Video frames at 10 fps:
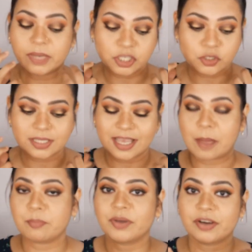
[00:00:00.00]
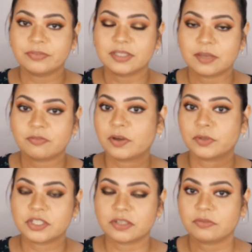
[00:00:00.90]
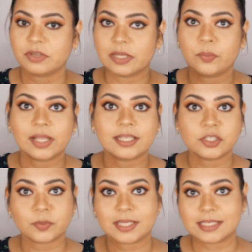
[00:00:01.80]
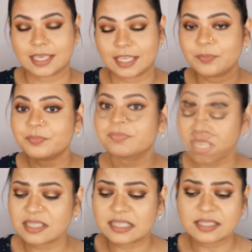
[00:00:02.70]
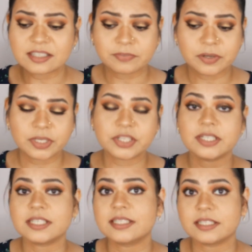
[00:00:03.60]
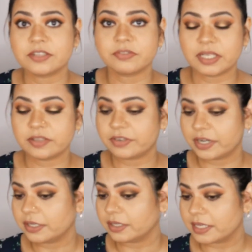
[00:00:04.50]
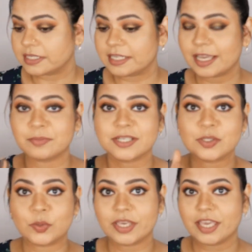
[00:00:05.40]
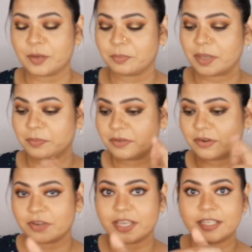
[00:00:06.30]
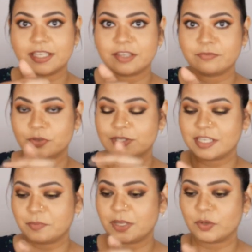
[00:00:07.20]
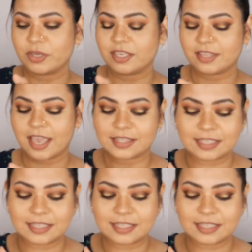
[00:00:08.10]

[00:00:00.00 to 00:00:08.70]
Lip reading: make sure that I buff the foundation really well into my skin. Since the foundation is sitting really very nicely, I'm just looking at my mirror right here. If you see me looking